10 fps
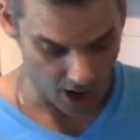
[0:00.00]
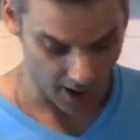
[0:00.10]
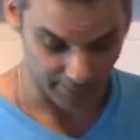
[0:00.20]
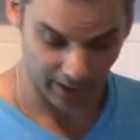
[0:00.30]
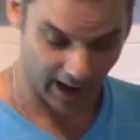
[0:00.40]

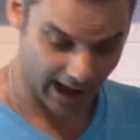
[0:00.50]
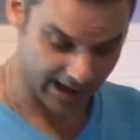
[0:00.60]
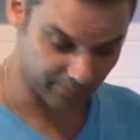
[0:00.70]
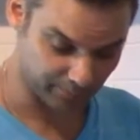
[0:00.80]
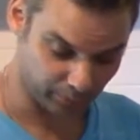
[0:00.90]

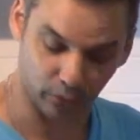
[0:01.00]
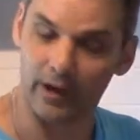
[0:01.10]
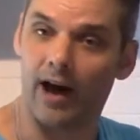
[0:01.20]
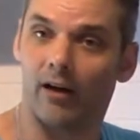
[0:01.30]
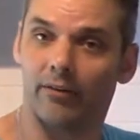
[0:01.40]
I pulled
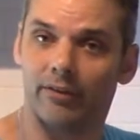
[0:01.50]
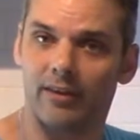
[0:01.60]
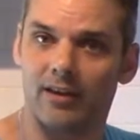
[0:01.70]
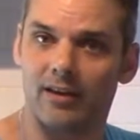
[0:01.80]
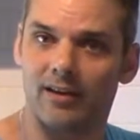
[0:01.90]
out
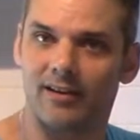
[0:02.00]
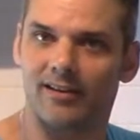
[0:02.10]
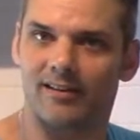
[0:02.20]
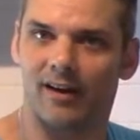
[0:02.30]
the